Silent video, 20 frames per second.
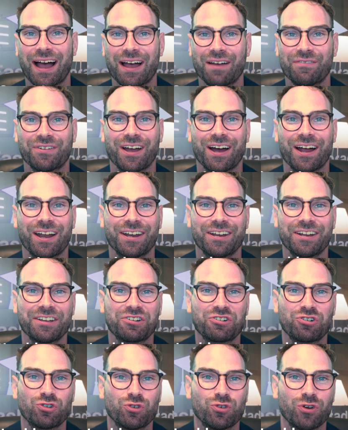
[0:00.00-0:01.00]
I've got an
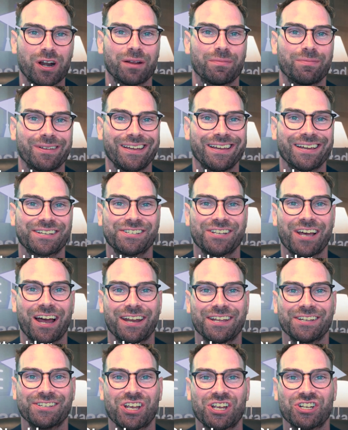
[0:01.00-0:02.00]
incredibly
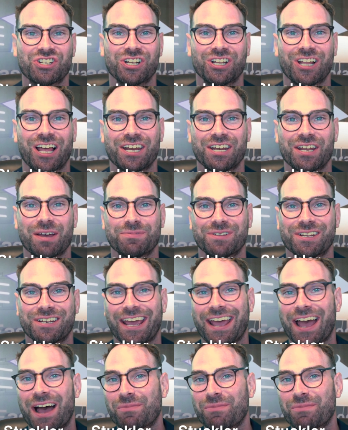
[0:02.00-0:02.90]
exciting session lined up today.